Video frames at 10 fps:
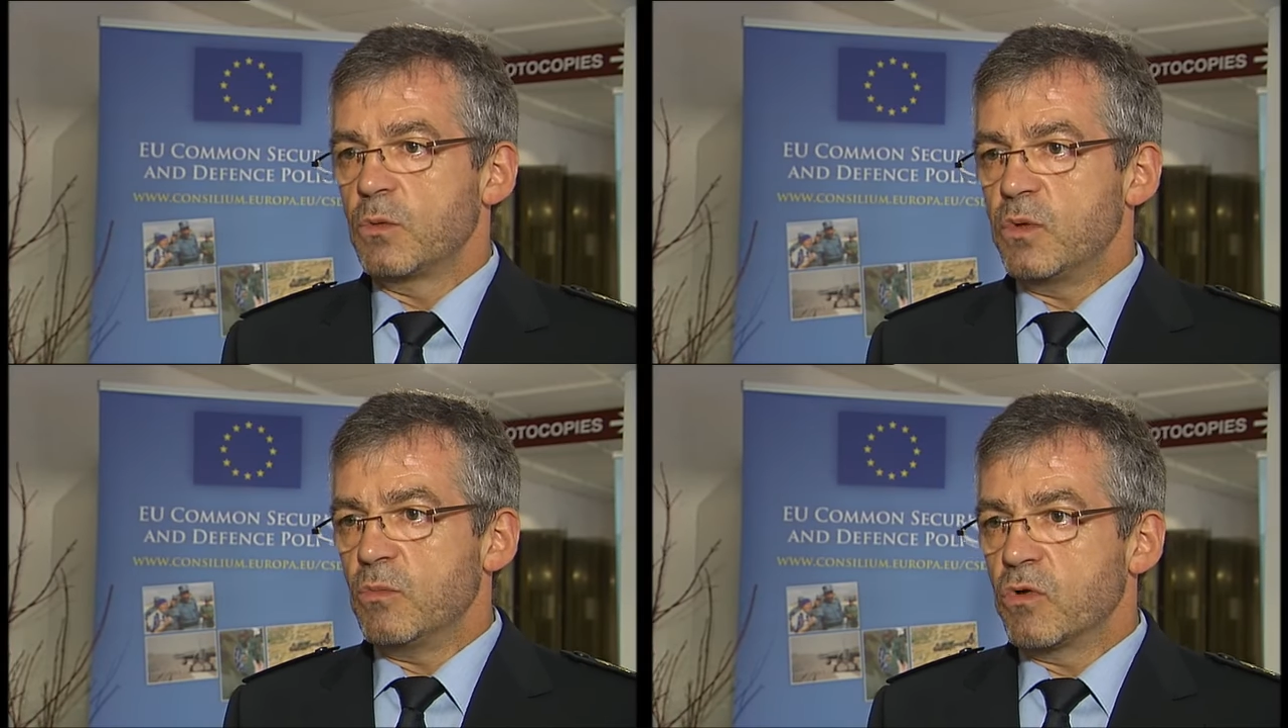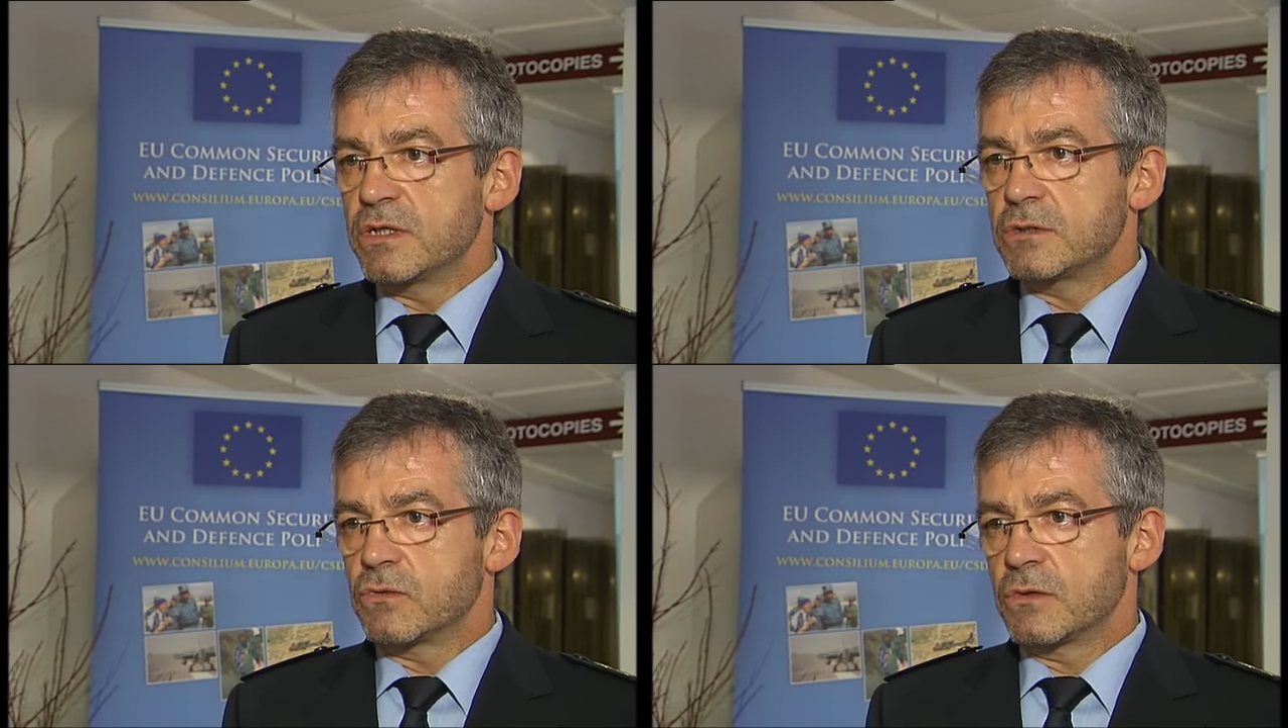we
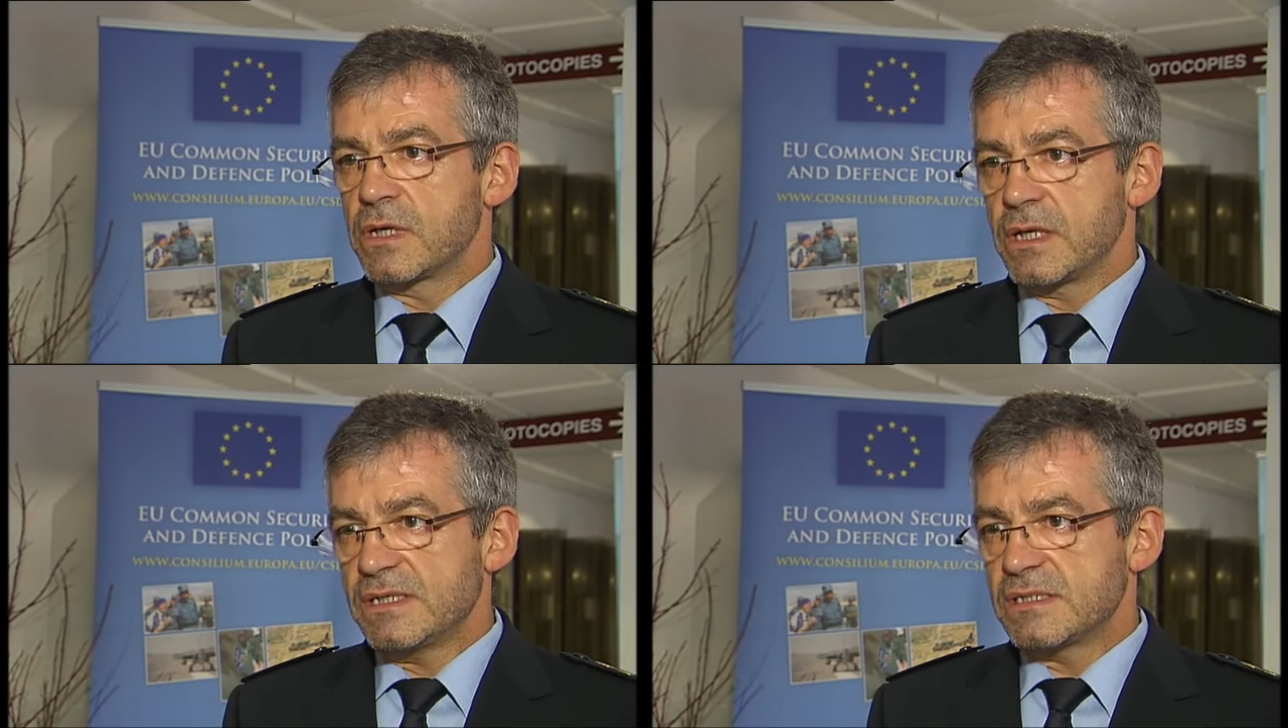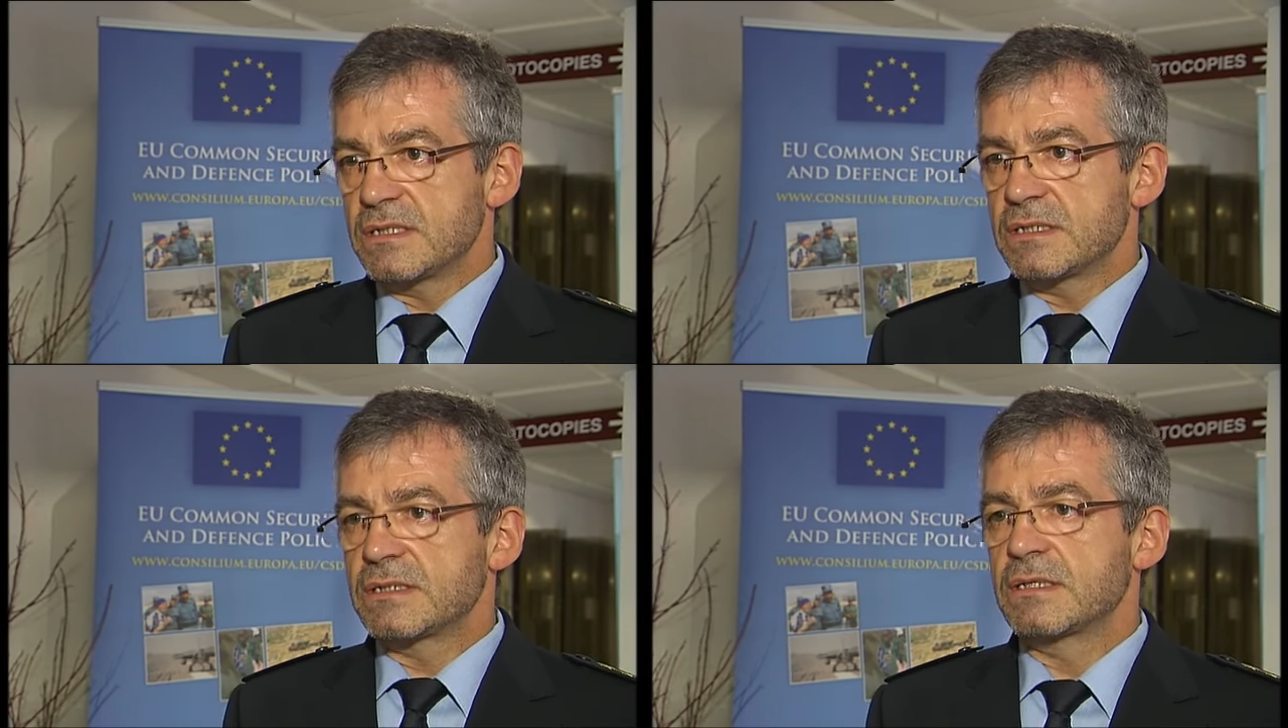monitor
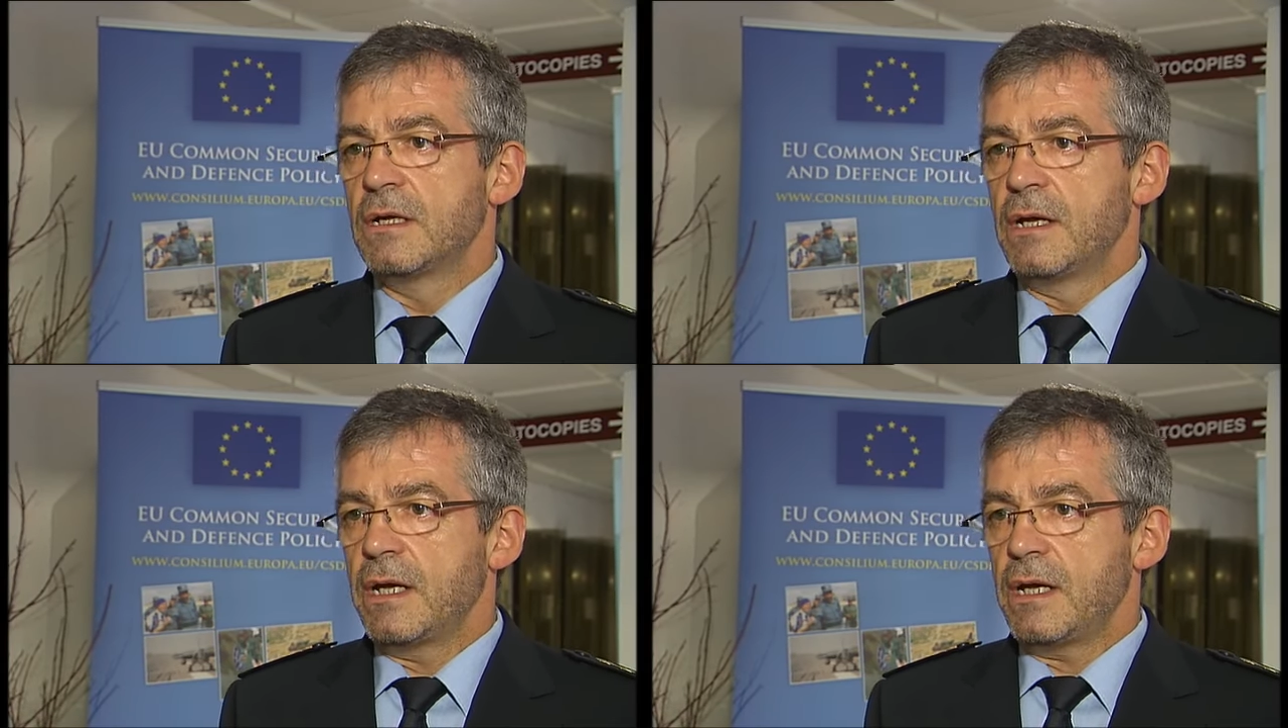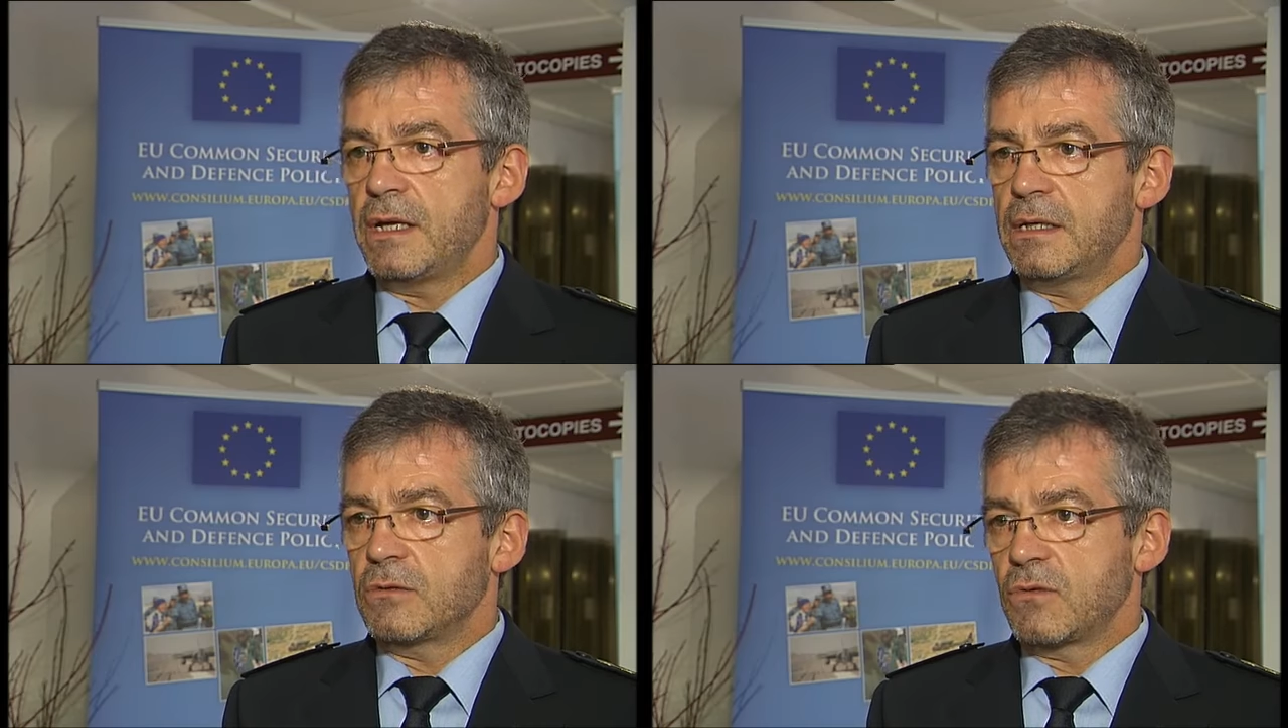cases
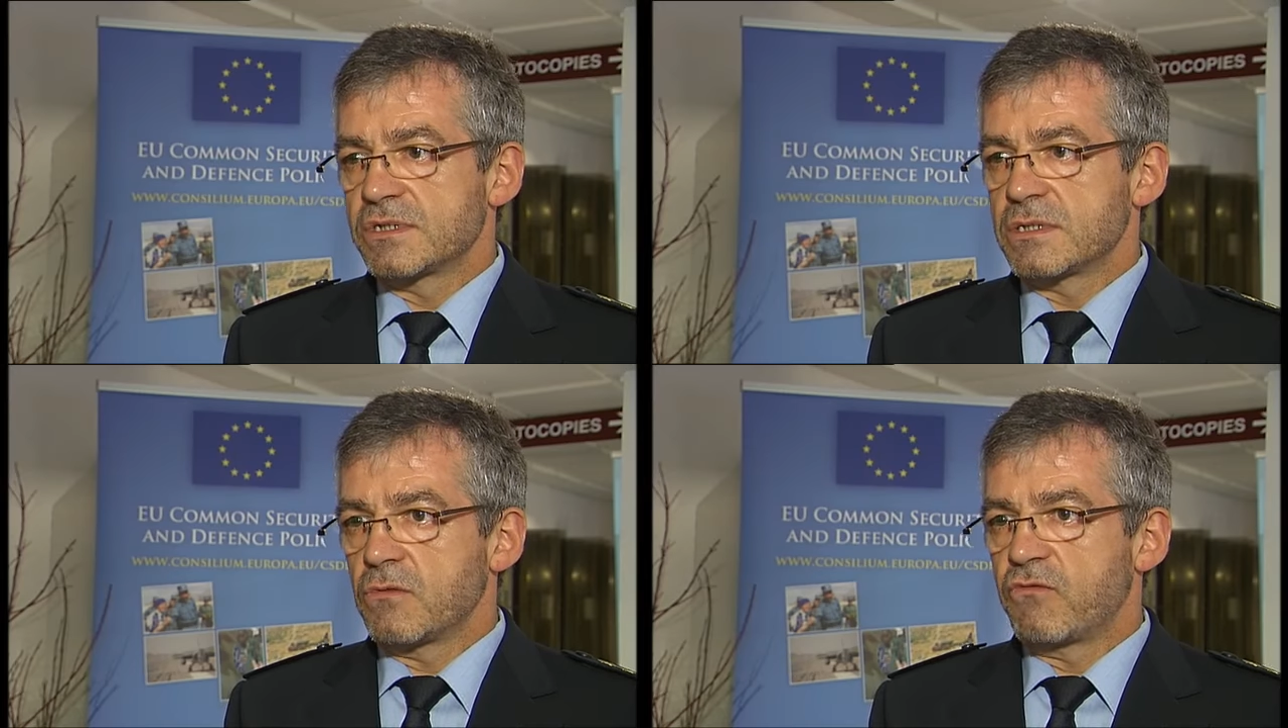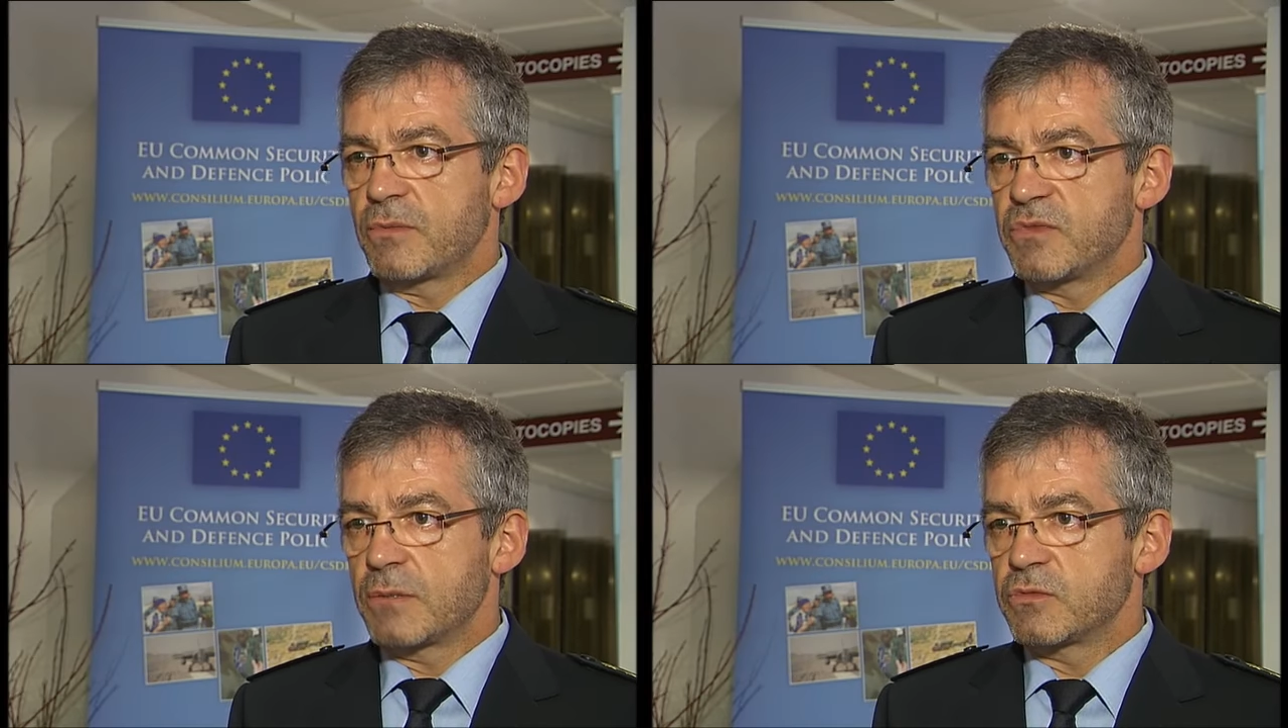and also
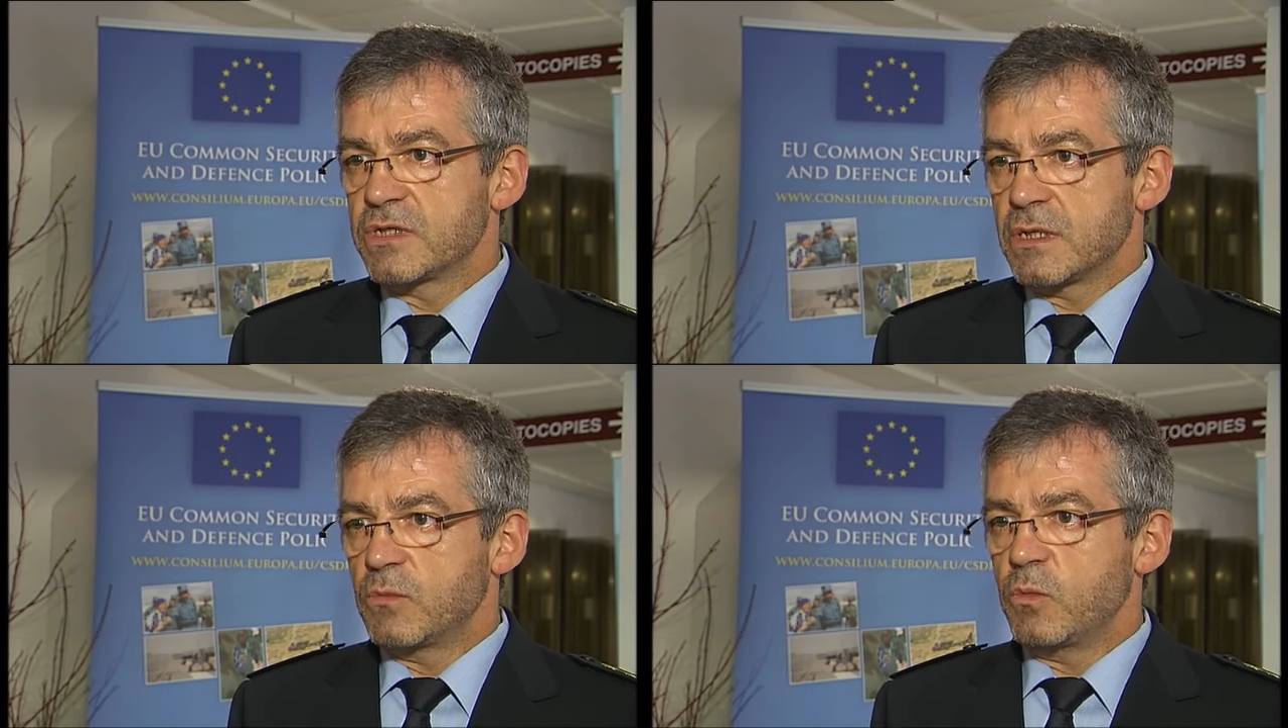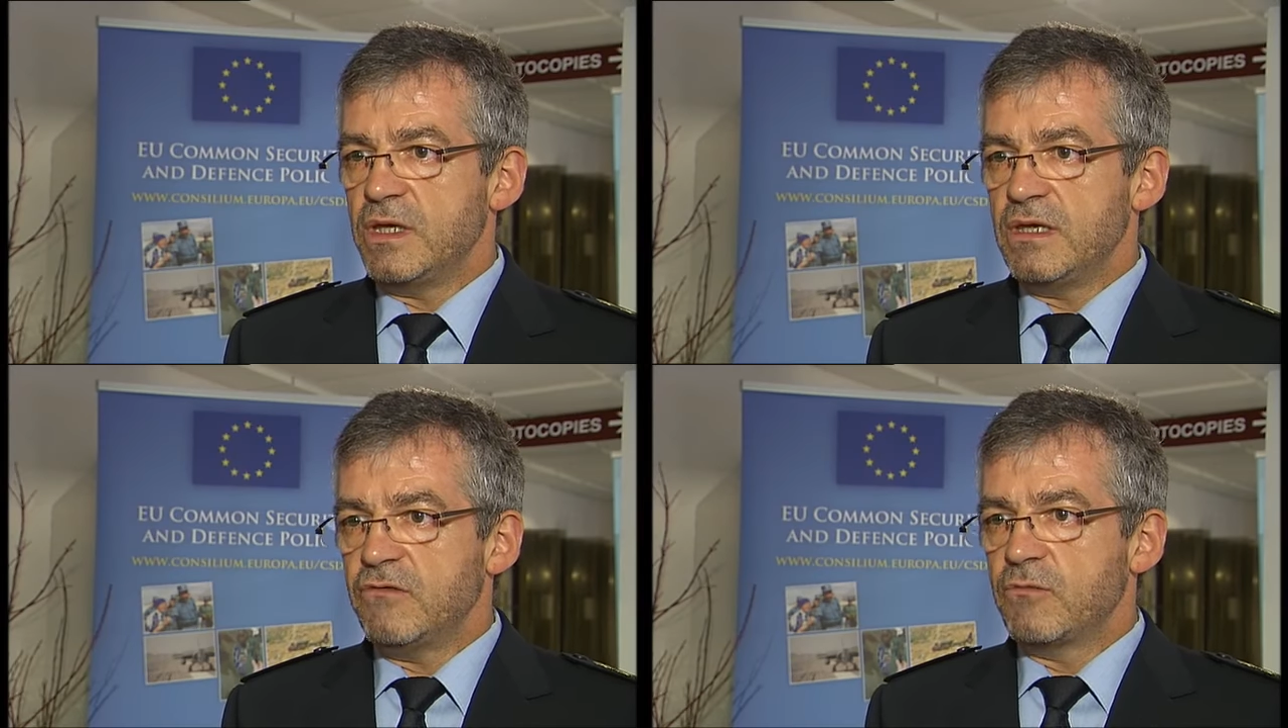from time to time we
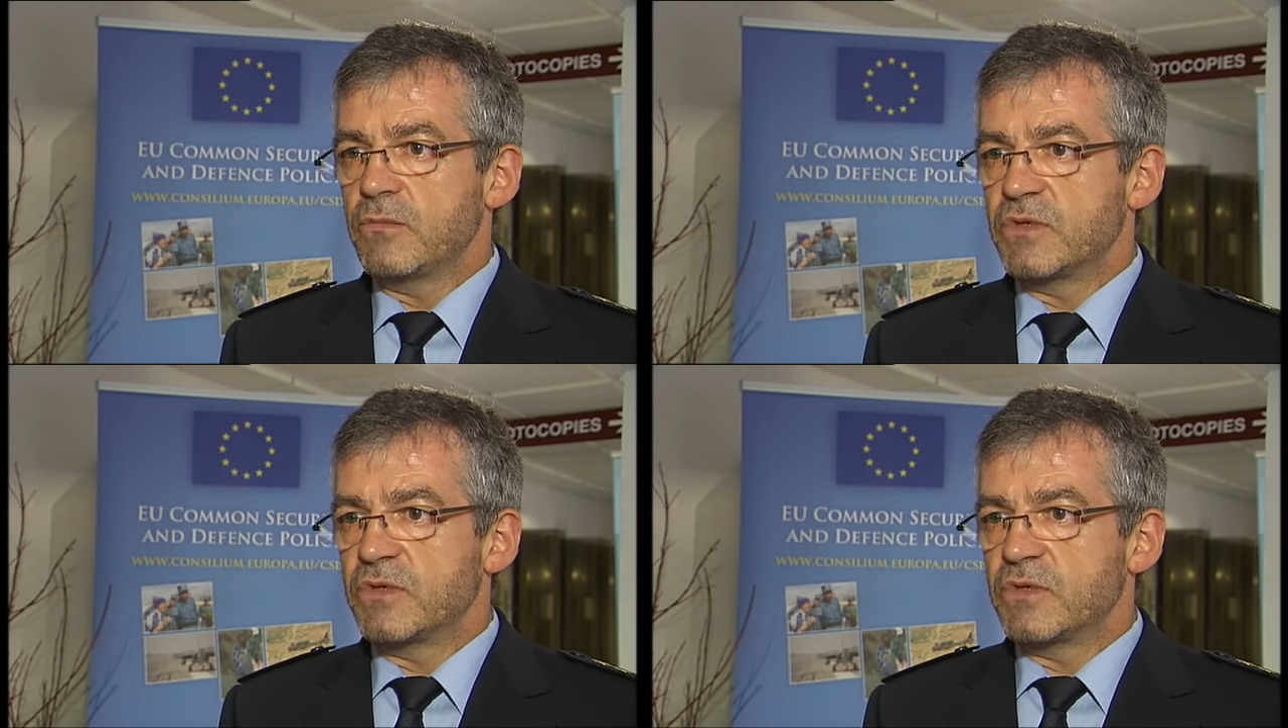even